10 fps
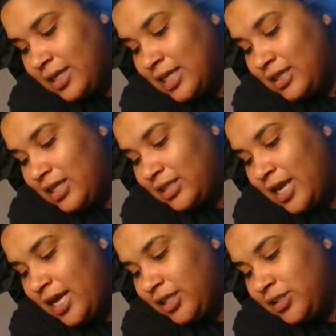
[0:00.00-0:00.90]
they think
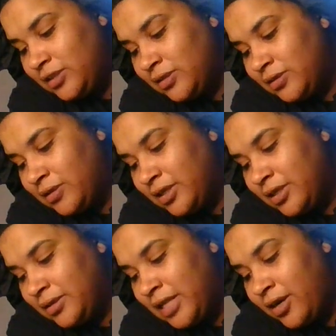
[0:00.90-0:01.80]
they hate you,
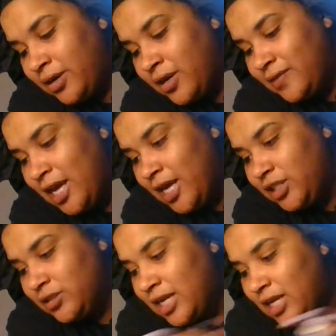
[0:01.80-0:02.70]
or they don't know if they
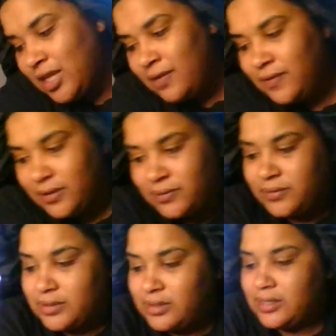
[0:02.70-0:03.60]
hate you or they love you.
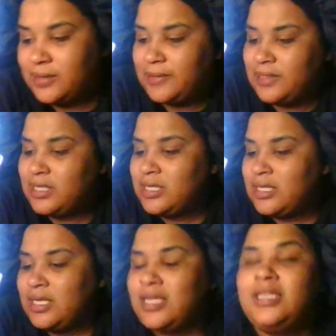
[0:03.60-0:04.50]

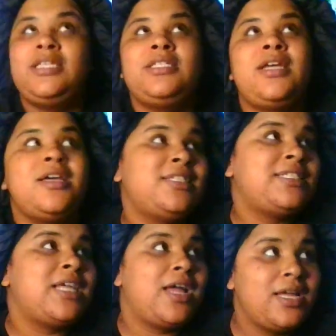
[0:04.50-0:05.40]
These are the
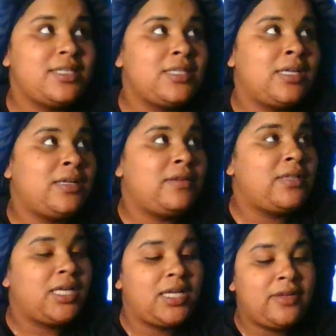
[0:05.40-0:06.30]
signs of
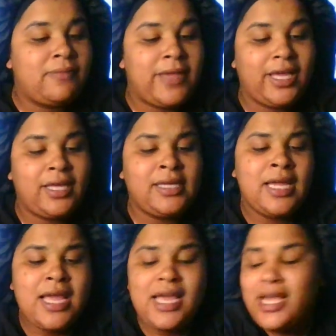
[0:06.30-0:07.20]
love making.
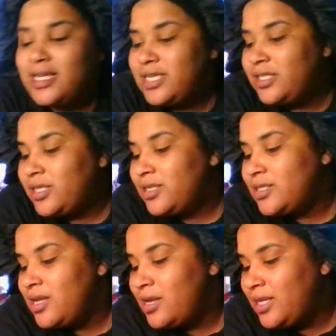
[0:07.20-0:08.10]
Is it your
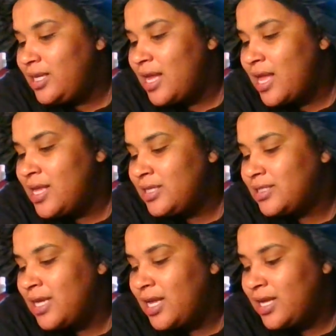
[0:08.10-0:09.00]
zodiac
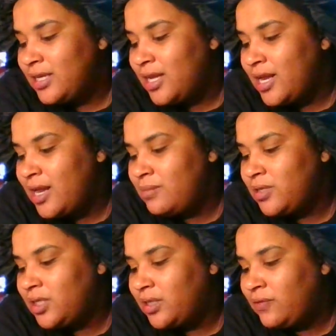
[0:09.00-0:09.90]
sign that I'm
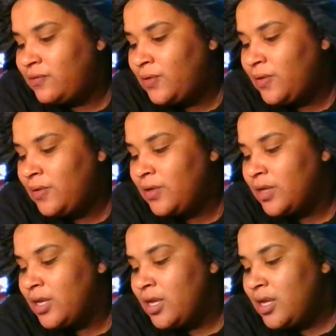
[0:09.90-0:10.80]
looking for?
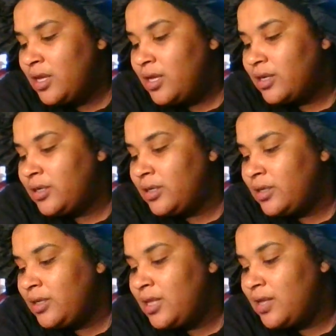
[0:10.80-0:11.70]

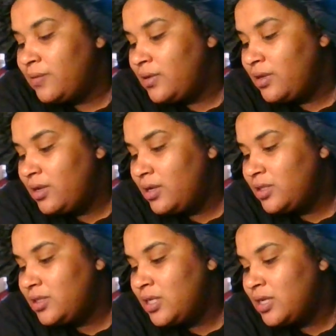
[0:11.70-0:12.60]
Well, I want
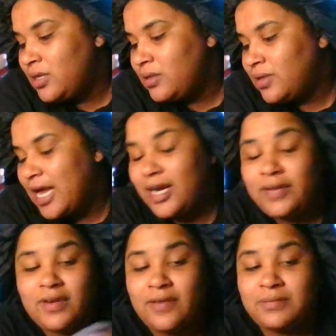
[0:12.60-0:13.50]
to know. I don't
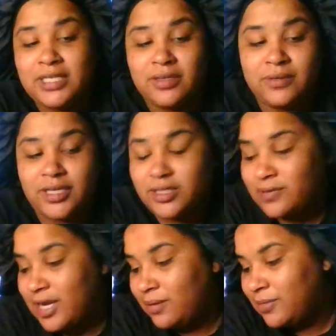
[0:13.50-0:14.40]
even know if I'm singing the words
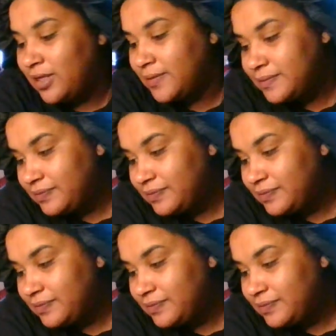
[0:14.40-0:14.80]
right, but